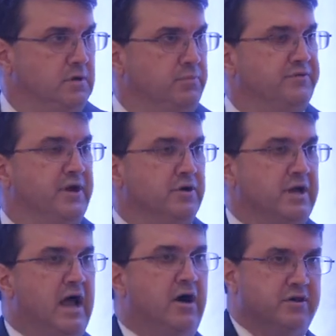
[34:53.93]
but they're
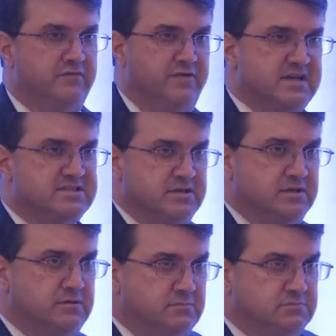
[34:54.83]
now
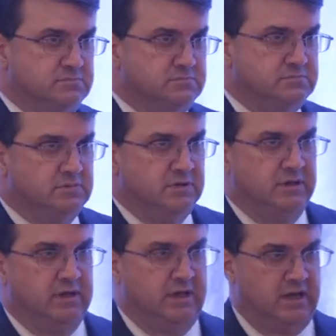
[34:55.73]
invested
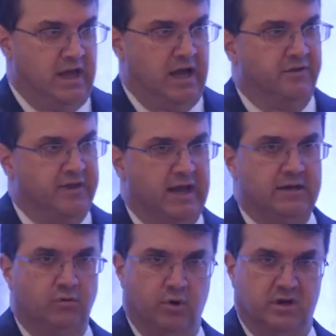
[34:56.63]
in how
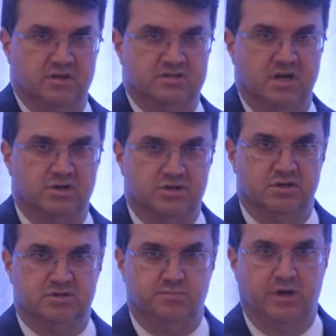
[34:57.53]
that organization
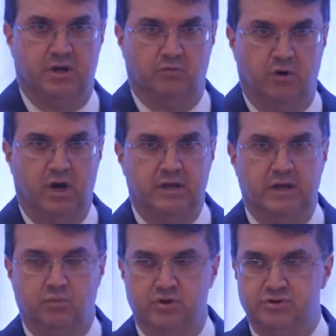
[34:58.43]
is being run,
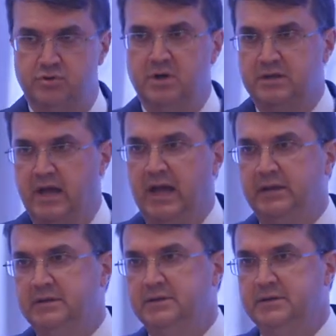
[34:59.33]
and we're doing that
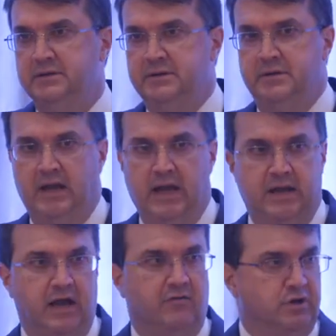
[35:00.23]
at
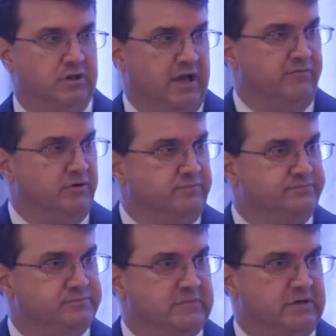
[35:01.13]
every level.
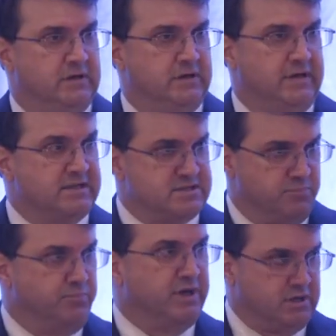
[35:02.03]
That's the
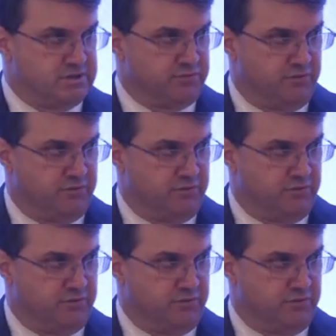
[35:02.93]
biggest